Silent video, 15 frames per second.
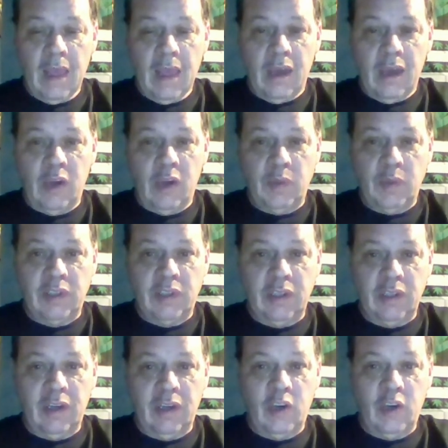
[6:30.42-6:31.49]
I hope you see. I
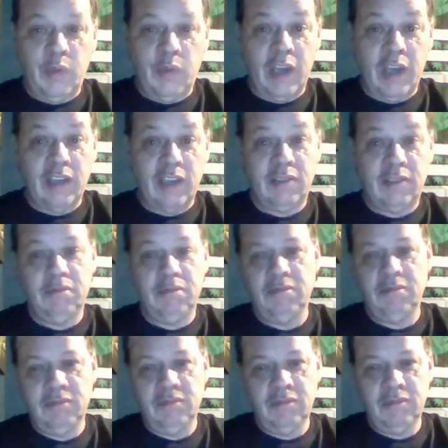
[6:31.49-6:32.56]
uh, hope you guys
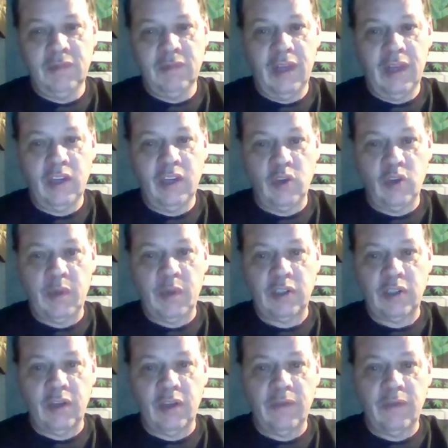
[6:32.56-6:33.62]
enjoy my
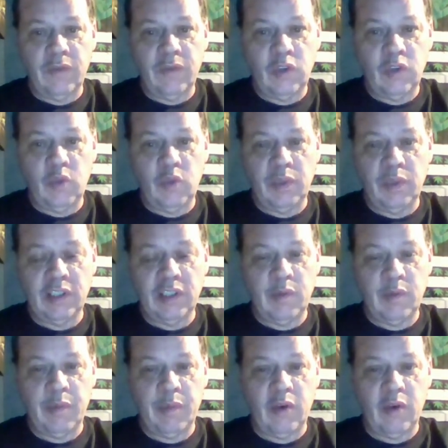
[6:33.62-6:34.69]
stuff. If you do, please give me a
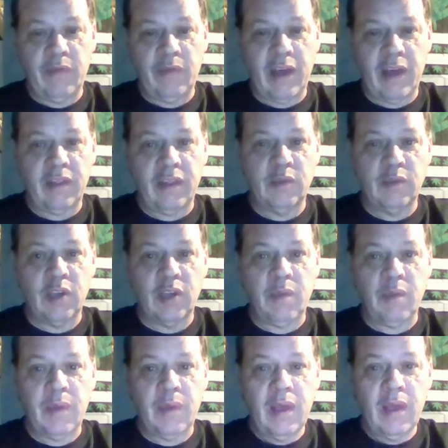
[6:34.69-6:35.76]
big old fat thumbs up.
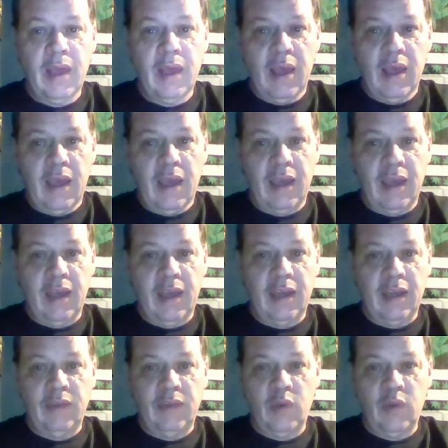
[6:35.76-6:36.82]
And
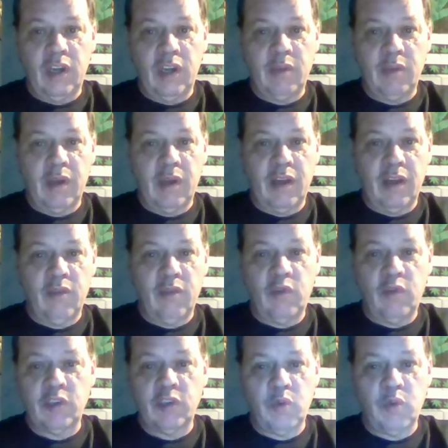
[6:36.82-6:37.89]
if you want to hear my loud
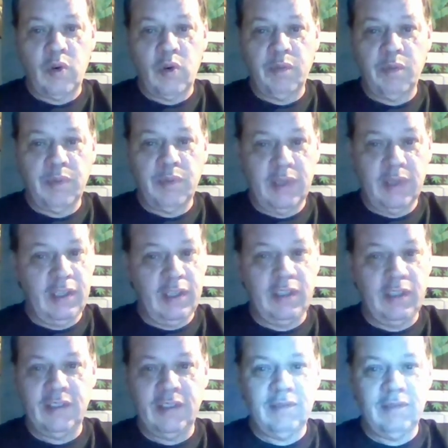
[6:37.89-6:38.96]
voice more,
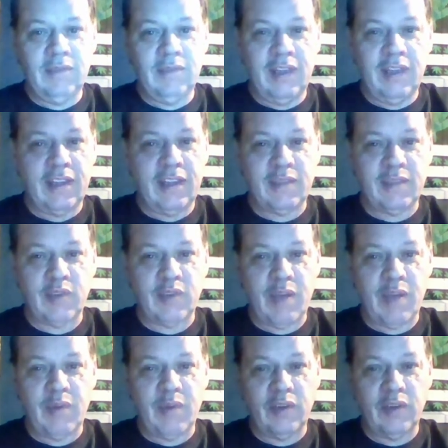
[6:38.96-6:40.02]
please hit that subscribe
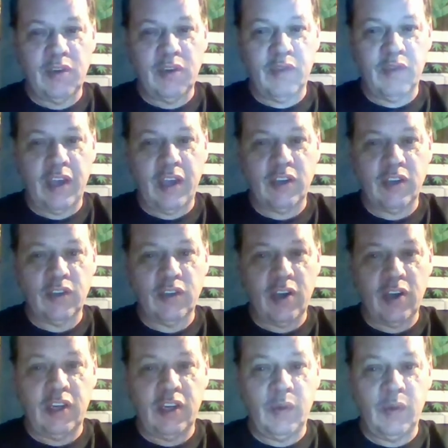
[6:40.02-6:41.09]
button, turn notifications on,
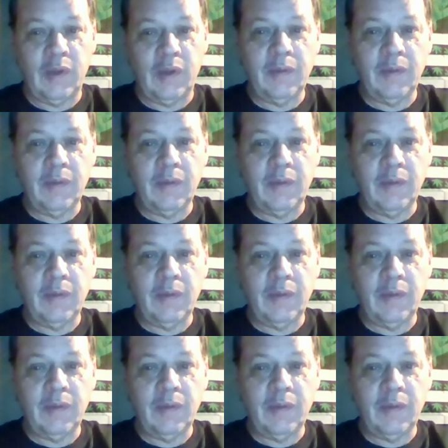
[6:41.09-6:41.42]
and you will.